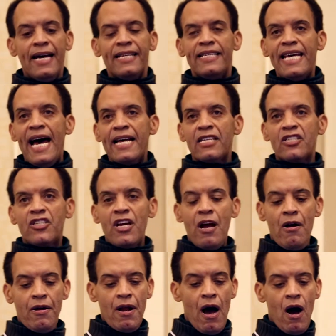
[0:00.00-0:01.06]
Data
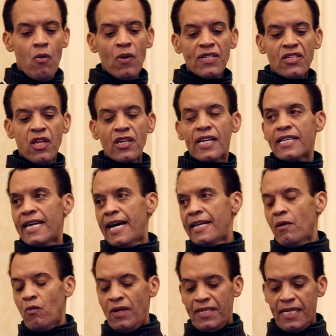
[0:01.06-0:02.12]
sharing, always look at that.
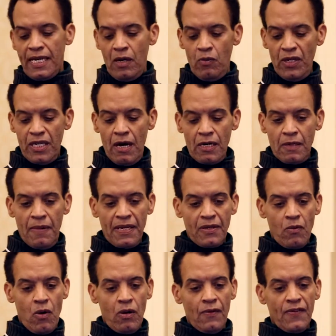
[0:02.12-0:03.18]
And once again, we talked about
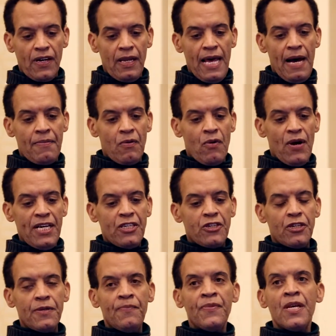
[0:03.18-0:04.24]
the role of
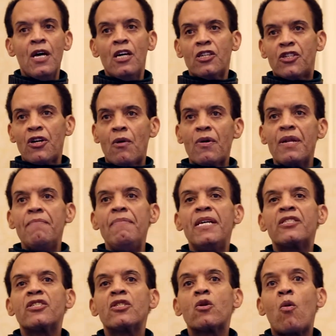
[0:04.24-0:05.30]
collaboration. She already
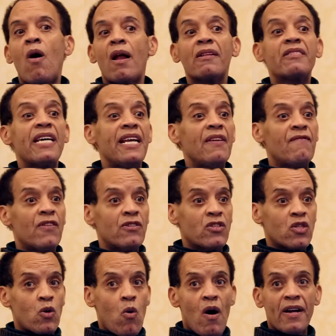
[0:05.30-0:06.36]
mentioned qualitative
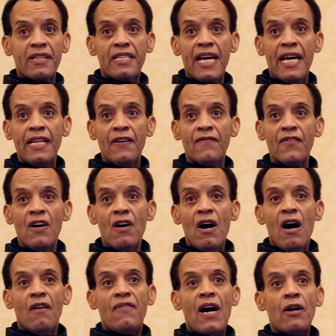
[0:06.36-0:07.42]
versus quantitative,
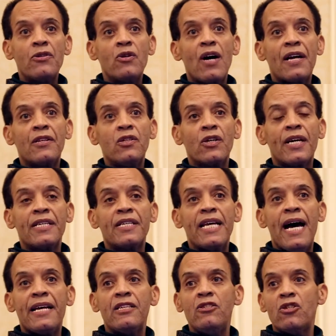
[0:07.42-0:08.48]
of how you got to look at
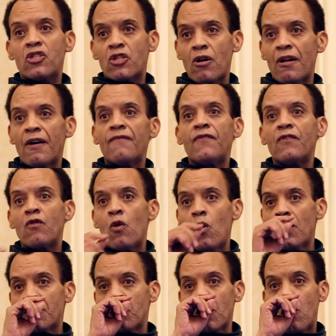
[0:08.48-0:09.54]
data. You start off, of
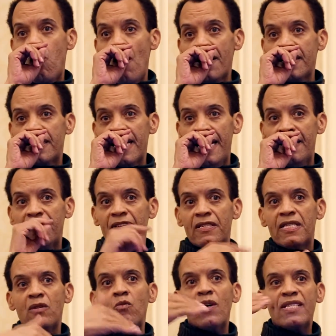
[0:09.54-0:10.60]
course, with quantitative to
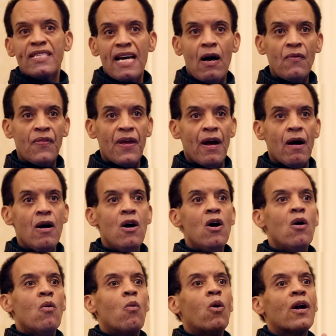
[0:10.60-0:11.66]
see what's out there.
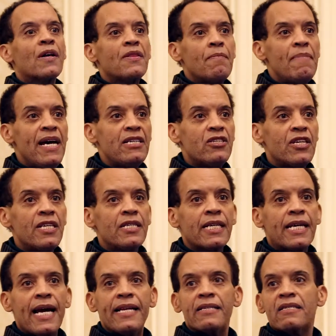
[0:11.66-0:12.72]
What are the major
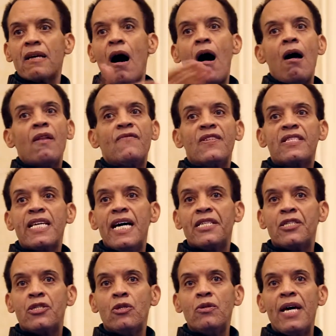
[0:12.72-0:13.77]
indicators? All of us had
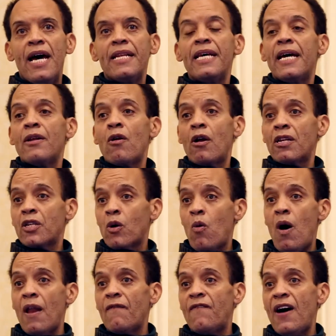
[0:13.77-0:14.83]
to do that in order to
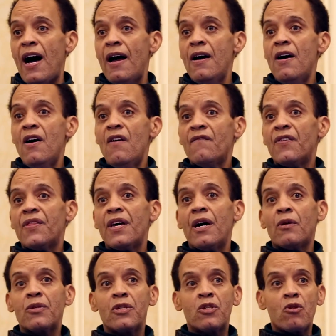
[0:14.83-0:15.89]
qualify for the
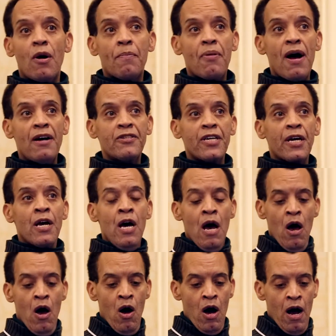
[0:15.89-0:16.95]
Healthy Start project
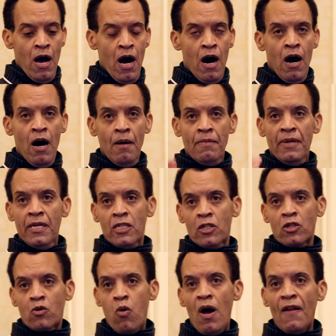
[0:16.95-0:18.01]
and
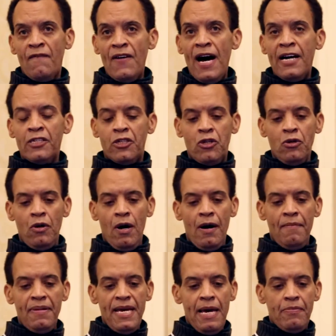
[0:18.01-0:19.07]
qualify to
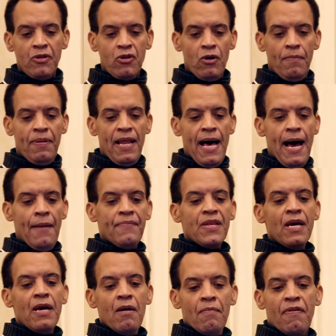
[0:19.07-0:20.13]
be able to apply.
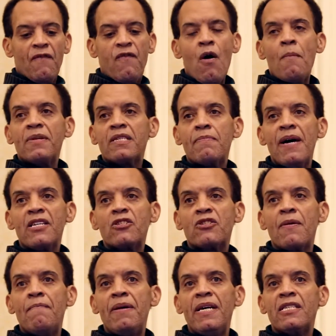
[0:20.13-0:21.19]
Performance measures
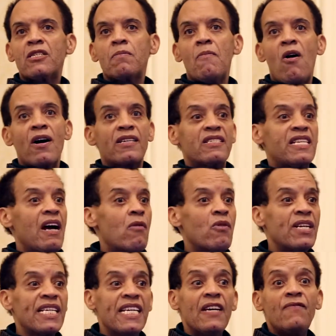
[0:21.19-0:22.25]
and benchmarks, they
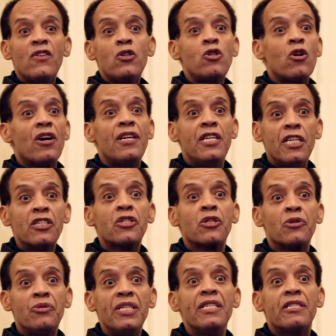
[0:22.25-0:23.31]
already give you your
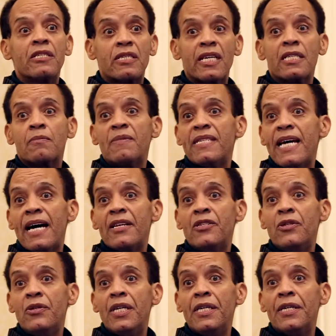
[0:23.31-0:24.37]
initial needs assessment data
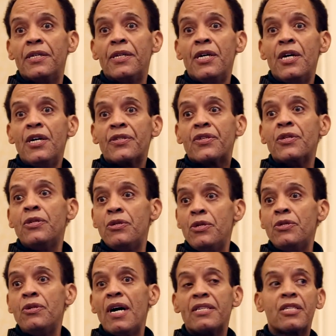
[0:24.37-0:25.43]
you needed. So you knew
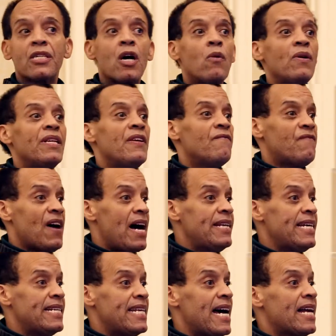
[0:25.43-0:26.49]
you had to go in and find
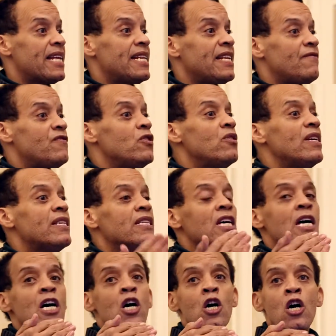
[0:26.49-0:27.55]
that data, and if you didn't
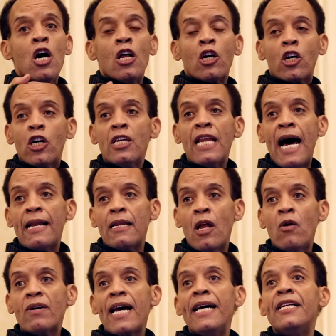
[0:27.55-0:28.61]
could not
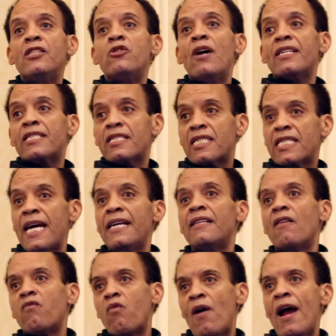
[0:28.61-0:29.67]
locate it, you had to state
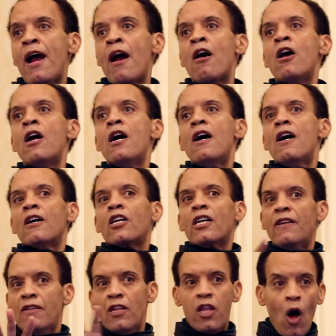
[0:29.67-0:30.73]
of where,
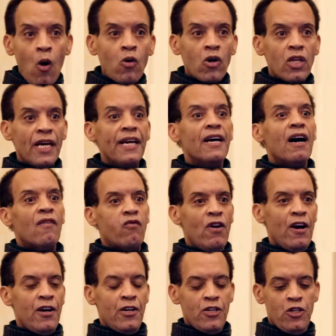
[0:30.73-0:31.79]
locally, of
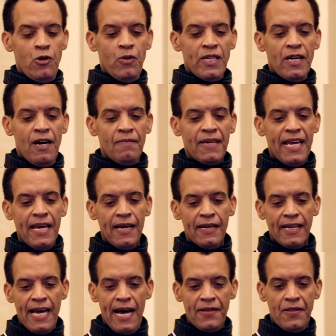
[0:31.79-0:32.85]
where you would
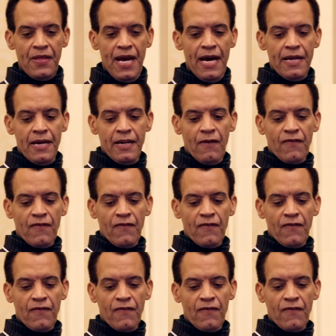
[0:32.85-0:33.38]
gather that. And